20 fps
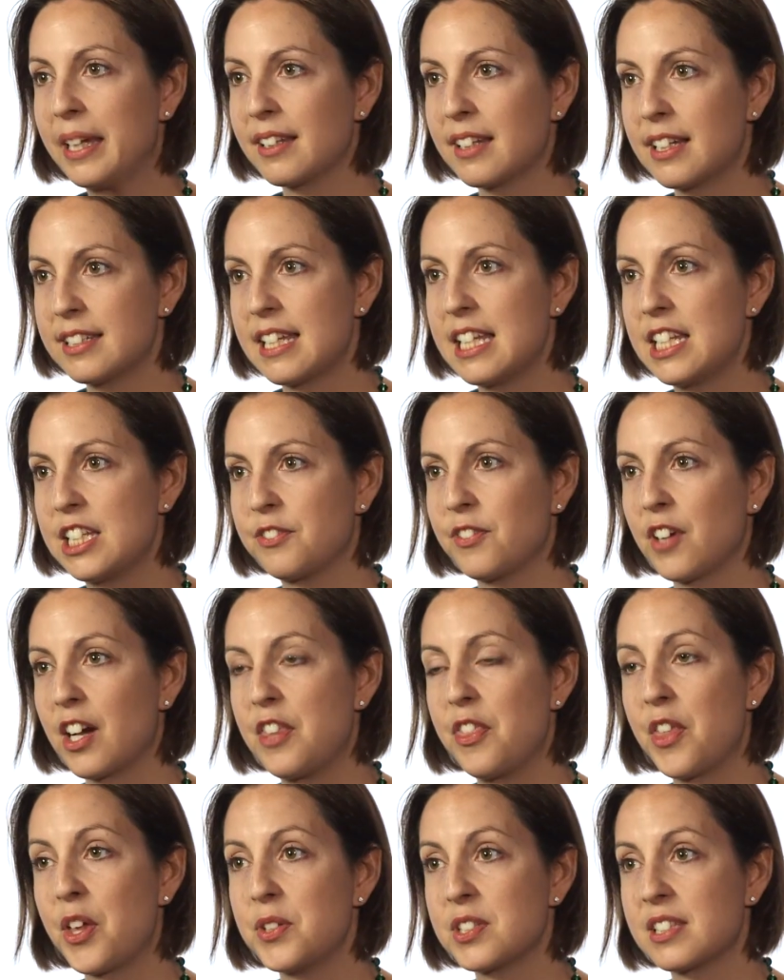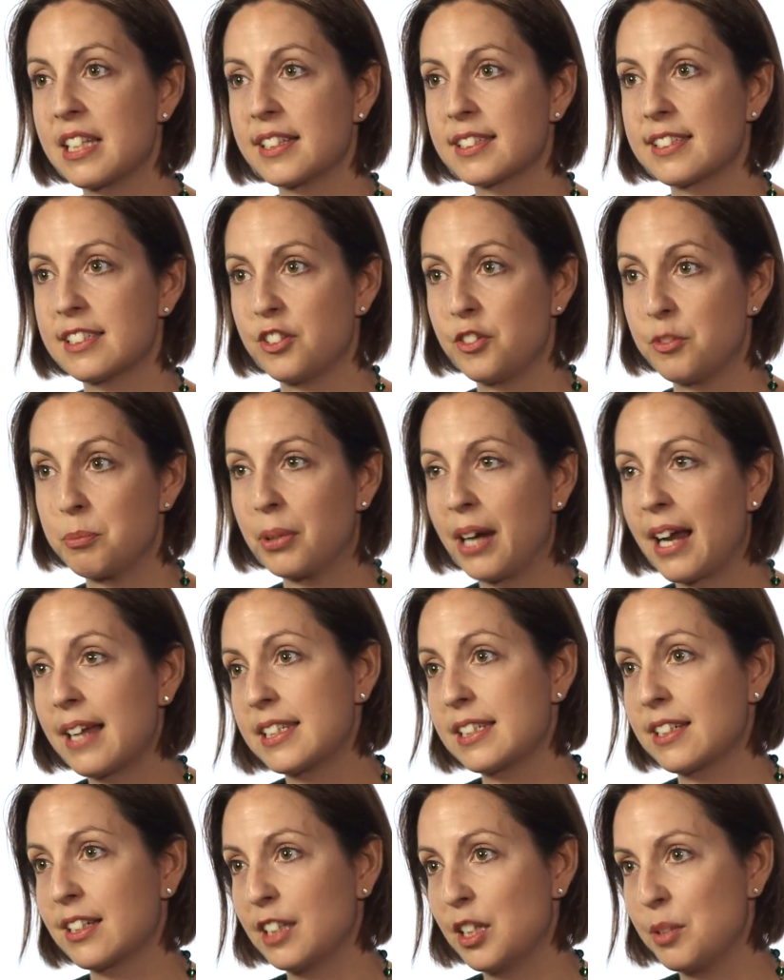can identify those things that are of
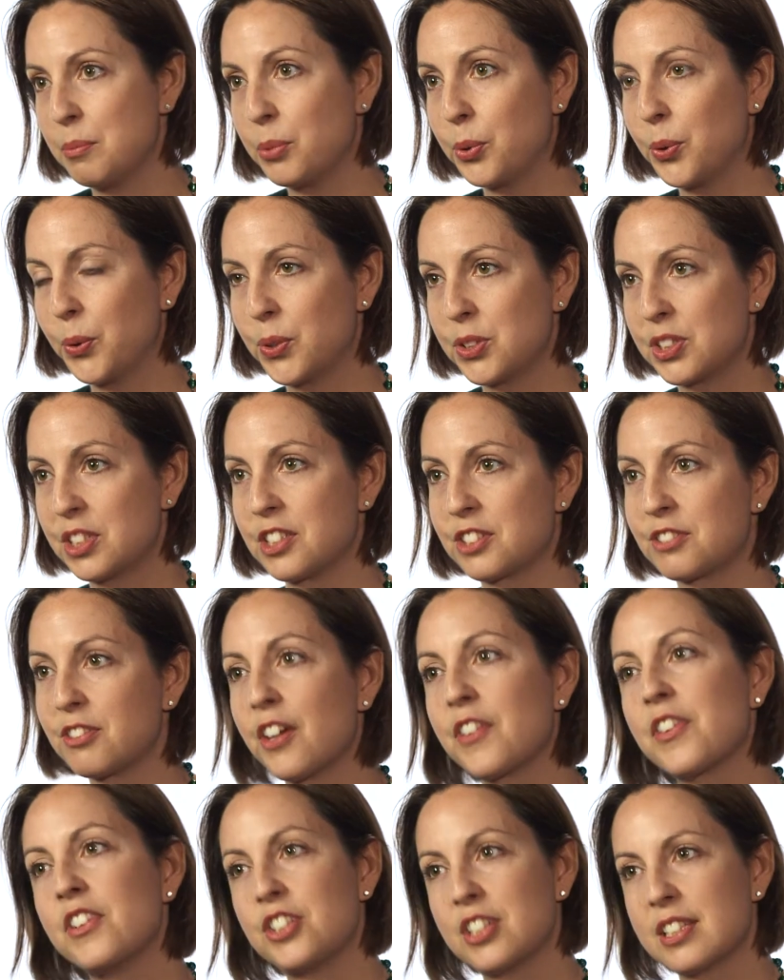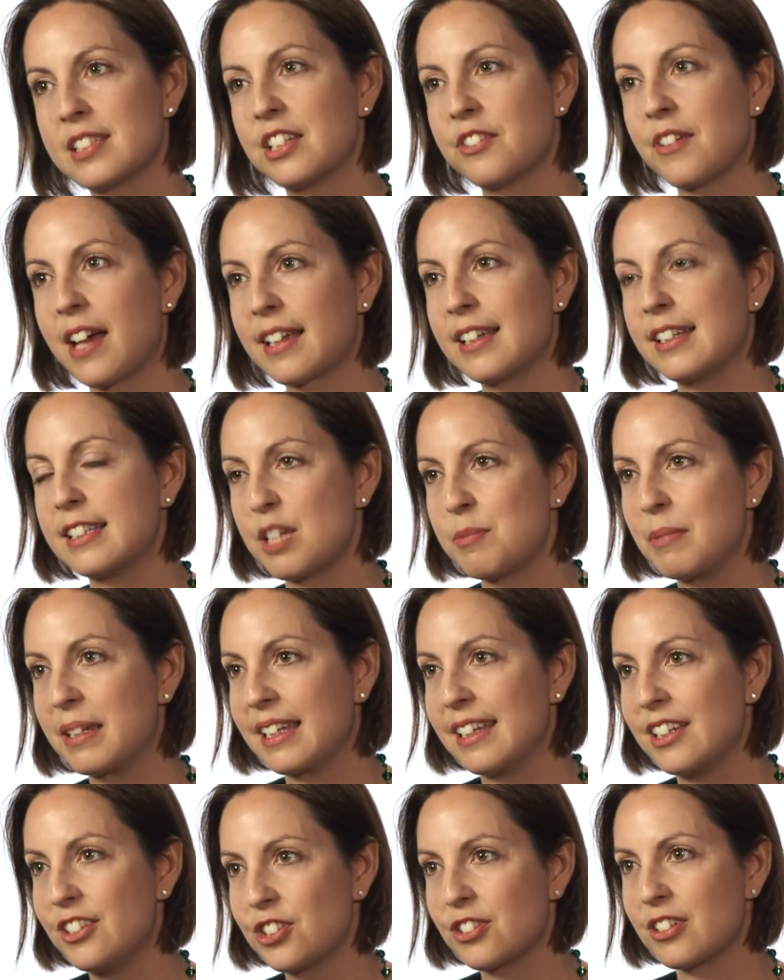practical importance rather than just of
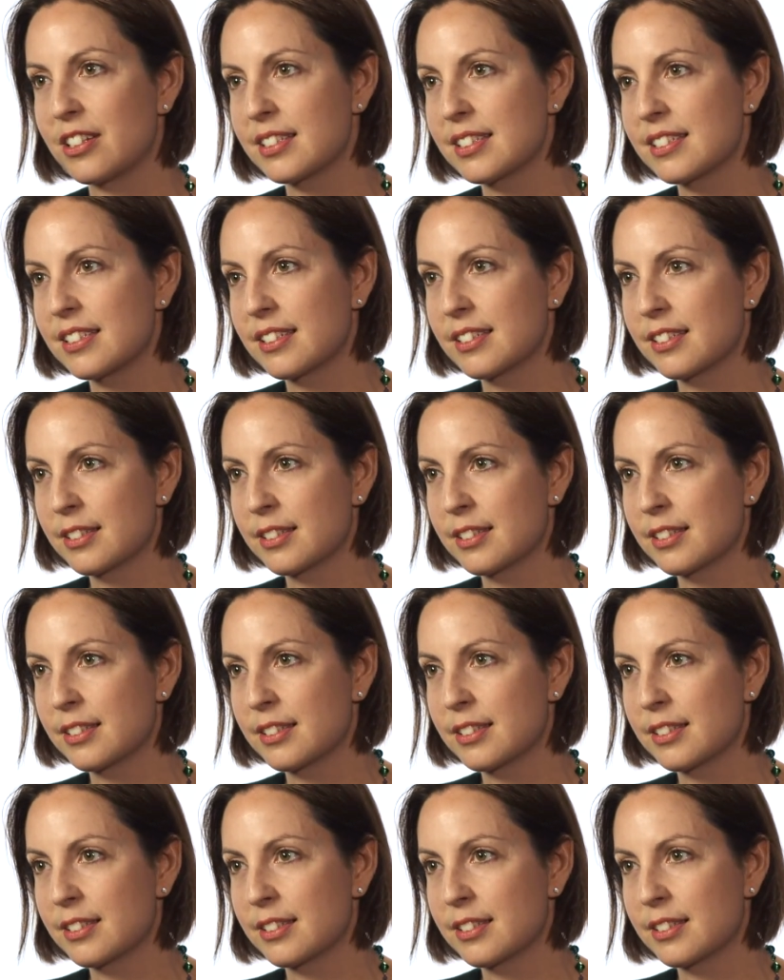academic interest.